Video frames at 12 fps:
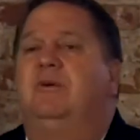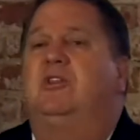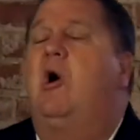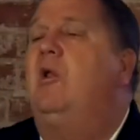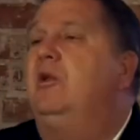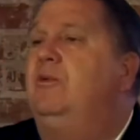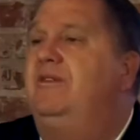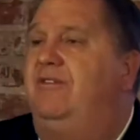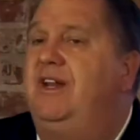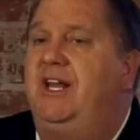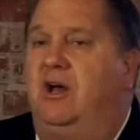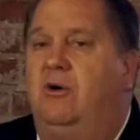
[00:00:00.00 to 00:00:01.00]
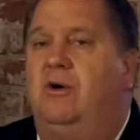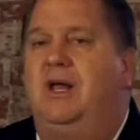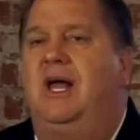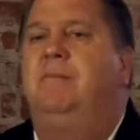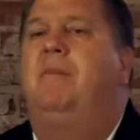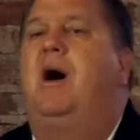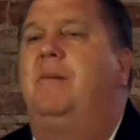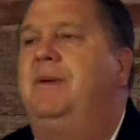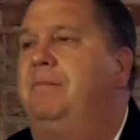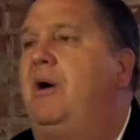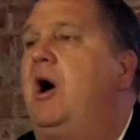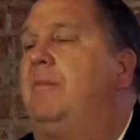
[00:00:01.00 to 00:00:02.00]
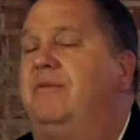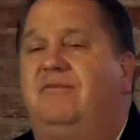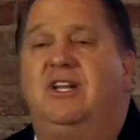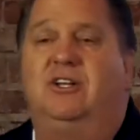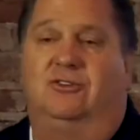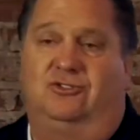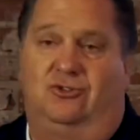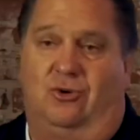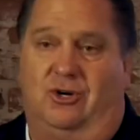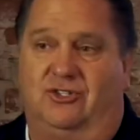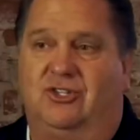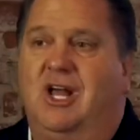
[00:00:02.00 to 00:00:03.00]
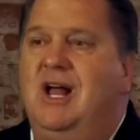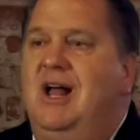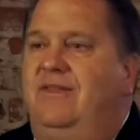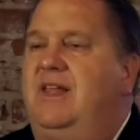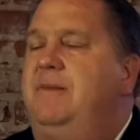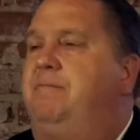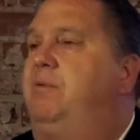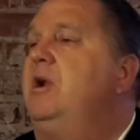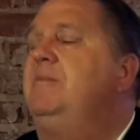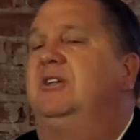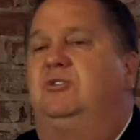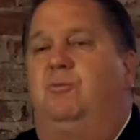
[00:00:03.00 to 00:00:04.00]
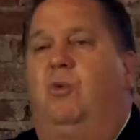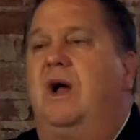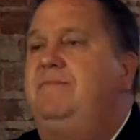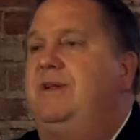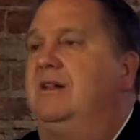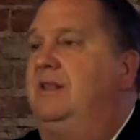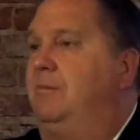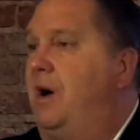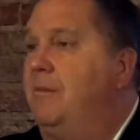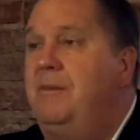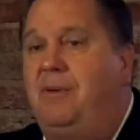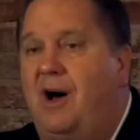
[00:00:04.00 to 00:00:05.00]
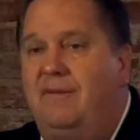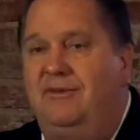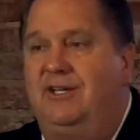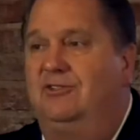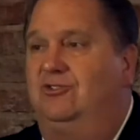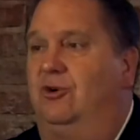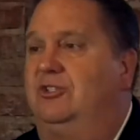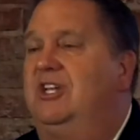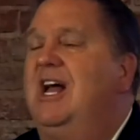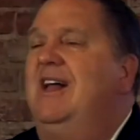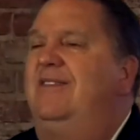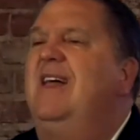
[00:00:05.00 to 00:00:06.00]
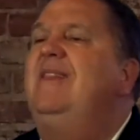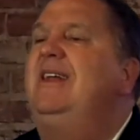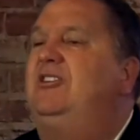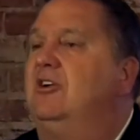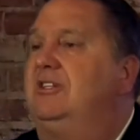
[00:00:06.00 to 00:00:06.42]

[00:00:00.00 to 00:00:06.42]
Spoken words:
Hollywood Video and mom and pop video stores. They pretty much wiped out the mom and pop video stores. Then they took